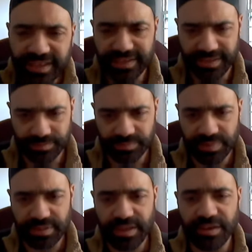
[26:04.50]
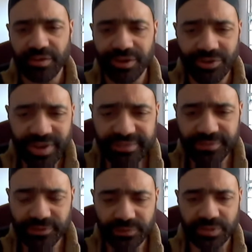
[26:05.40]
thank him and are
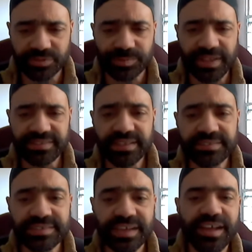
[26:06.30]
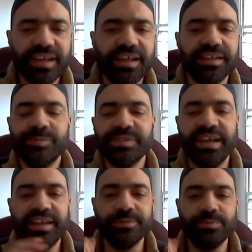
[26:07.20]
grateful for those blessings, Allah
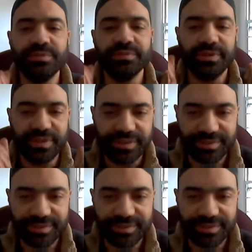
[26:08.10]
subhanahu wa